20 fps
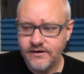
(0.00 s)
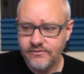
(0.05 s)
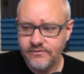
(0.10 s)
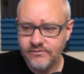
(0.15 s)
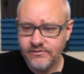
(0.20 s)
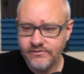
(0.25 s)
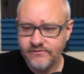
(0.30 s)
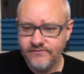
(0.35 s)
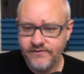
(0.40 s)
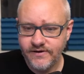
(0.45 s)

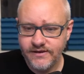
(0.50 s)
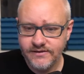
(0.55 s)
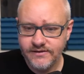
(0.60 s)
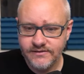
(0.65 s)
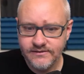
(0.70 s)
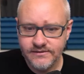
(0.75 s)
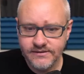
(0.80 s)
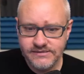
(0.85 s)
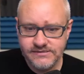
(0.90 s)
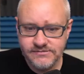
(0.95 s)
fun.
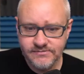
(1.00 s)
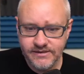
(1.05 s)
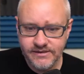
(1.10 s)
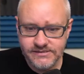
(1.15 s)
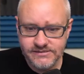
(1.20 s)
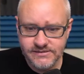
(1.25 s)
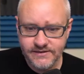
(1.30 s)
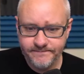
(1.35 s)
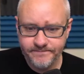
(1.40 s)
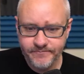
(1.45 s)
It's
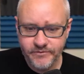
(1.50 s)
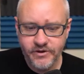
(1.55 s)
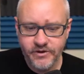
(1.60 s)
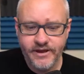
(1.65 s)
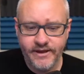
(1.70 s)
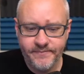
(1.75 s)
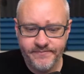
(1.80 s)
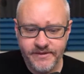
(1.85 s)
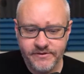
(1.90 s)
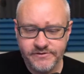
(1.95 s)
amazing. Oh,
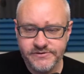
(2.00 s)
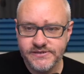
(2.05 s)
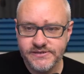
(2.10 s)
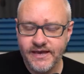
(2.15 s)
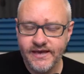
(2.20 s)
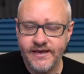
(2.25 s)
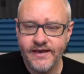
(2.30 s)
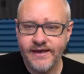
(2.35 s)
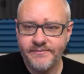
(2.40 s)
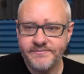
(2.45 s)
yeah, that was,
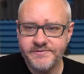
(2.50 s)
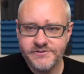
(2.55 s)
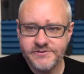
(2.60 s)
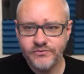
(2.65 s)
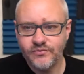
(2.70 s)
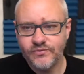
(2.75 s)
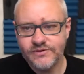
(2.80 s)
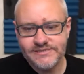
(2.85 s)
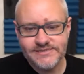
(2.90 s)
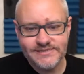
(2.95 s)
episode
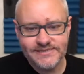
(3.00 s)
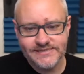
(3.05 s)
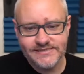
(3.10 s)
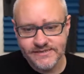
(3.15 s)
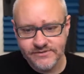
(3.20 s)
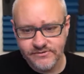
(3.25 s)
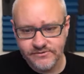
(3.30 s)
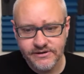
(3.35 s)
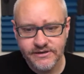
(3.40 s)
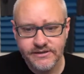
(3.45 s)

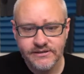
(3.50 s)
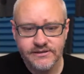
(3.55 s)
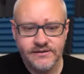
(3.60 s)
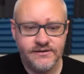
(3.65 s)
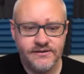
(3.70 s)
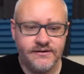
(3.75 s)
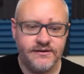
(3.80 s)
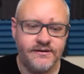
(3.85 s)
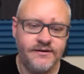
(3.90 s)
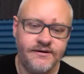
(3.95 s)
163,
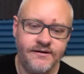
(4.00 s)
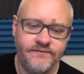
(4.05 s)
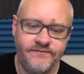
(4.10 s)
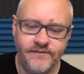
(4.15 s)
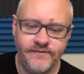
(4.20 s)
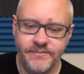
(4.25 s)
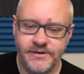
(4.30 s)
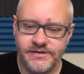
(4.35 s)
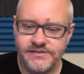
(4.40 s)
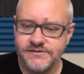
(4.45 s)
A
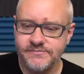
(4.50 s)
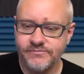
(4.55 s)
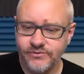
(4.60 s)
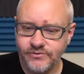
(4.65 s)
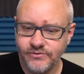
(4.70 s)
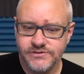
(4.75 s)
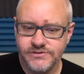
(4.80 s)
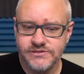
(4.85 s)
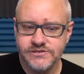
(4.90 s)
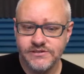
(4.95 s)
Feminist
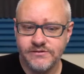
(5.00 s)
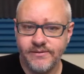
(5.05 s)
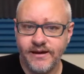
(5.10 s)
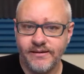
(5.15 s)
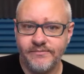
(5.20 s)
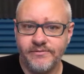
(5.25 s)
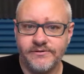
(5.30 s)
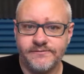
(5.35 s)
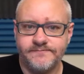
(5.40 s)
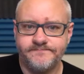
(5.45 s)
Approach to the
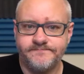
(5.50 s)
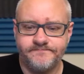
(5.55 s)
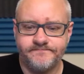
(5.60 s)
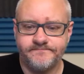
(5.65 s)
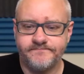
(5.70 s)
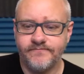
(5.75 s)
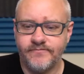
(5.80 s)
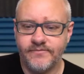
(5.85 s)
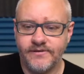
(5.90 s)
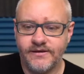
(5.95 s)
Bible.
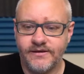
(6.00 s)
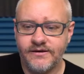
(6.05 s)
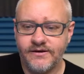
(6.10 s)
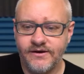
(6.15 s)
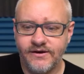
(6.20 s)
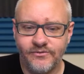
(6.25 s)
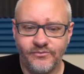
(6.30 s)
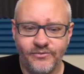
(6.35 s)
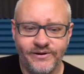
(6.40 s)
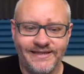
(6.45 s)

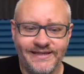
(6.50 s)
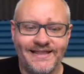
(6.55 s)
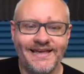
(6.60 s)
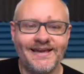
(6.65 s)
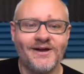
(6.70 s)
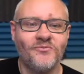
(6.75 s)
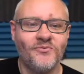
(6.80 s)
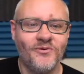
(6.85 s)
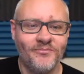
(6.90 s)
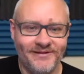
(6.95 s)
Read
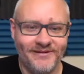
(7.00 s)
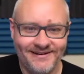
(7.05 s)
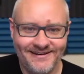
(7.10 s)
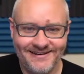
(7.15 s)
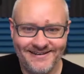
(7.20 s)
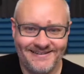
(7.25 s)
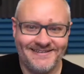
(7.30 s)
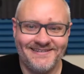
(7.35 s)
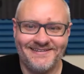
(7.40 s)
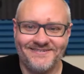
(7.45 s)
like a woman
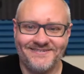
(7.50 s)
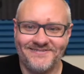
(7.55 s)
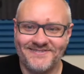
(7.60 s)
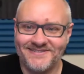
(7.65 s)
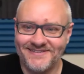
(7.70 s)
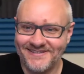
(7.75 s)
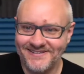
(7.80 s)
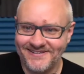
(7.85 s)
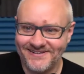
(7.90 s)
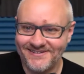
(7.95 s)
was
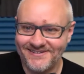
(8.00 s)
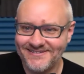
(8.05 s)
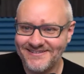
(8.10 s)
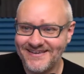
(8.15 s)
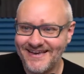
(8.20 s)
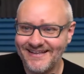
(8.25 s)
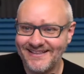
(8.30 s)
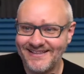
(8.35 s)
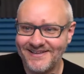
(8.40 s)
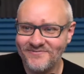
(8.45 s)
the little
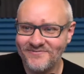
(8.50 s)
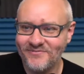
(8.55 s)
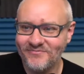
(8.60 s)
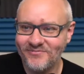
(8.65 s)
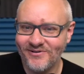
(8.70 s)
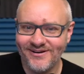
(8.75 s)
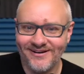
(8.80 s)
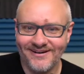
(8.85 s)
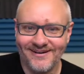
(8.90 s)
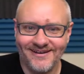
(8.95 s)
tagline we
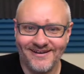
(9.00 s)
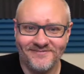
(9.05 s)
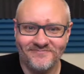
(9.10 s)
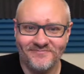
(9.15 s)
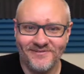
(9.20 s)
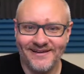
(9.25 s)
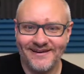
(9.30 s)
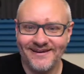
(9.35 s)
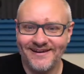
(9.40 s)
put on it, but